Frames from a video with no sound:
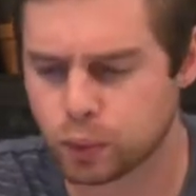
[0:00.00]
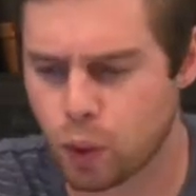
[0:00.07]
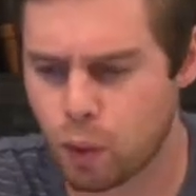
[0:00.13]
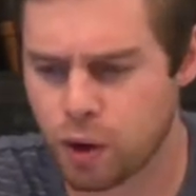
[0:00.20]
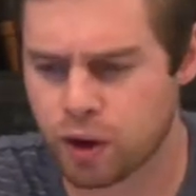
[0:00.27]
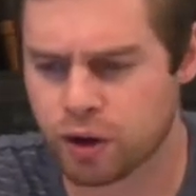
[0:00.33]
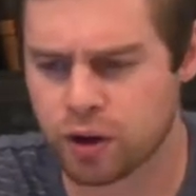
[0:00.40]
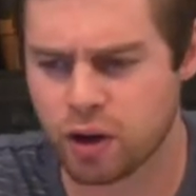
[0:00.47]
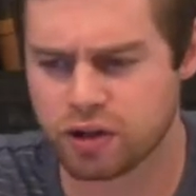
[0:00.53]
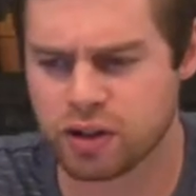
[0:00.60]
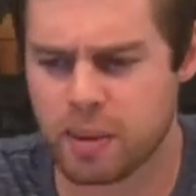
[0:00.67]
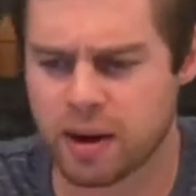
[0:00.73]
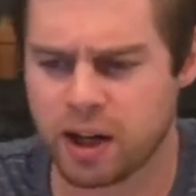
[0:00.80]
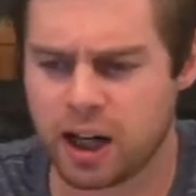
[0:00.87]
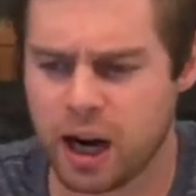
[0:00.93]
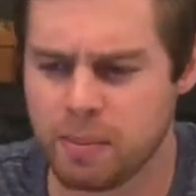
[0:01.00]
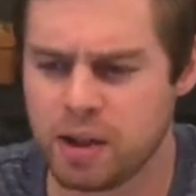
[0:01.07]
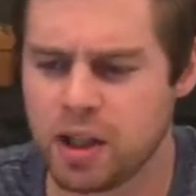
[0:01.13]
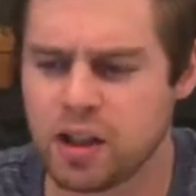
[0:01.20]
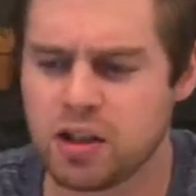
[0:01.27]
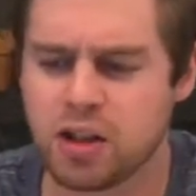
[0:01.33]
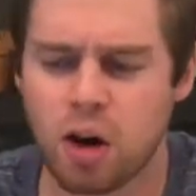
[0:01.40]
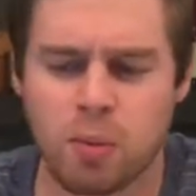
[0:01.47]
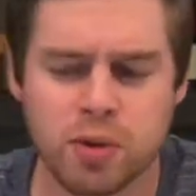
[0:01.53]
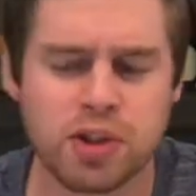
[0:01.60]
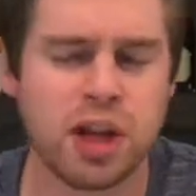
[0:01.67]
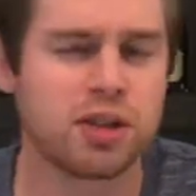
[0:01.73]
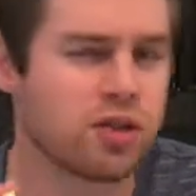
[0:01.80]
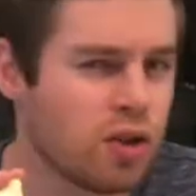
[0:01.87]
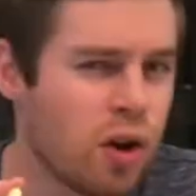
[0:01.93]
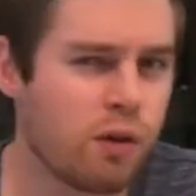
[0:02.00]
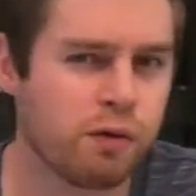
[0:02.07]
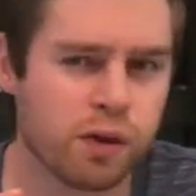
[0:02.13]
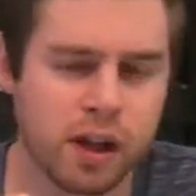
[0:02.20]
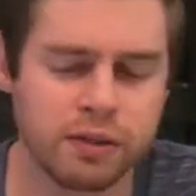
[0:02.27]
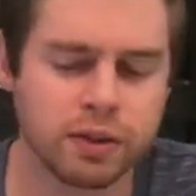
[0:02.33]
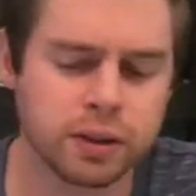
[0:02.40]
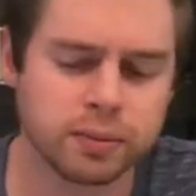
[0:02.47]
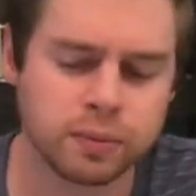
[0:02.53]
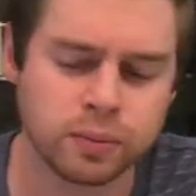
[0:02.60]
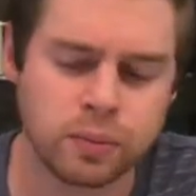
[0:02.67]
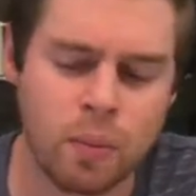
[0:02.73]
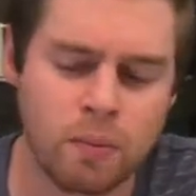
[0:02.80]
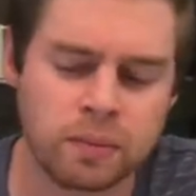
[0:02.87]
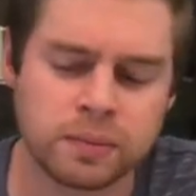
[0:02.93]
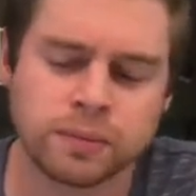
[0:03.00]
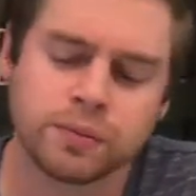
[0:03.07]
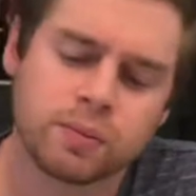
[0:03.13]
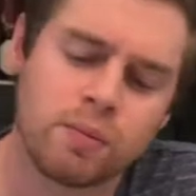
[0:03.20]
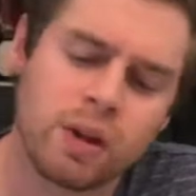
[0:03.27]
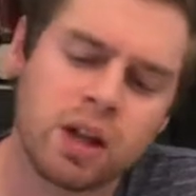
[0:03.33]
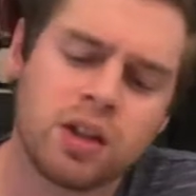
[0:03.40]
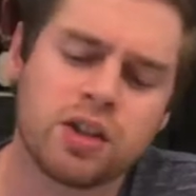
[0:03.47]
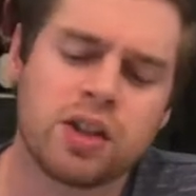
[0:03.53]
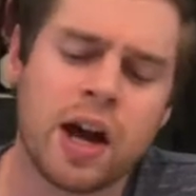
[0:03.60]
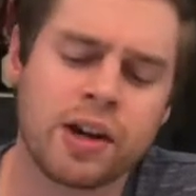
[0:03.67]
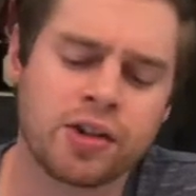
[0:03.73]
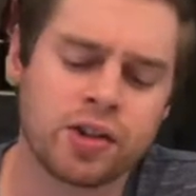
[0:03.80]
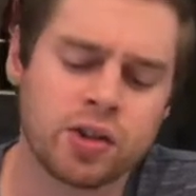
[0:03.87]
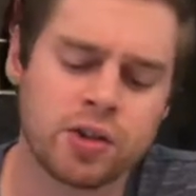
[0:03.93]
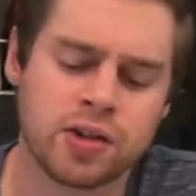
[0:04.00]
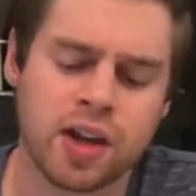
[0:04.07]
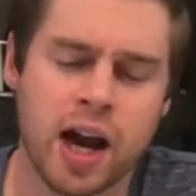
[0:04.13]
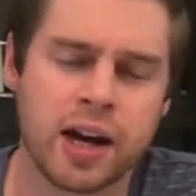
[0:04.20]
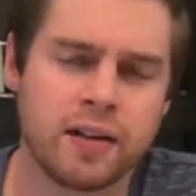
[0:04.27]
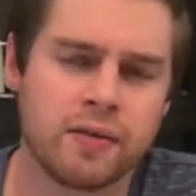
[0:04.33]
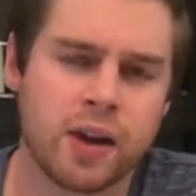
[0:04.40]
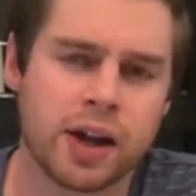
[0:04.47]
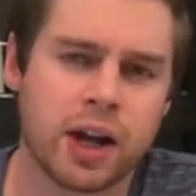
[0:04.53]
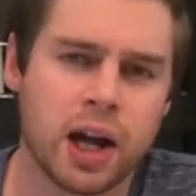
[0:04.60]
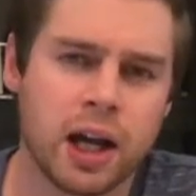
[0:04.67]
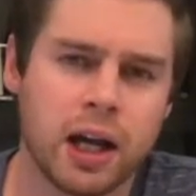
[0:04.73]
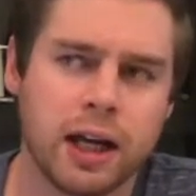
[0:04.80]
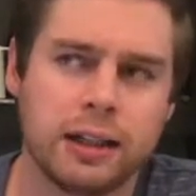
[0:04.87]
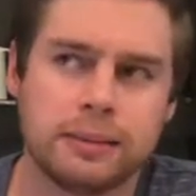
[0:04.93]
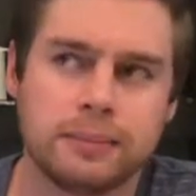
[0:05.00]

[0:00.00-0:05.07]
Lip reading: what other notes am I getting? I mean, this almost has no flavor. And the texture is kind of like a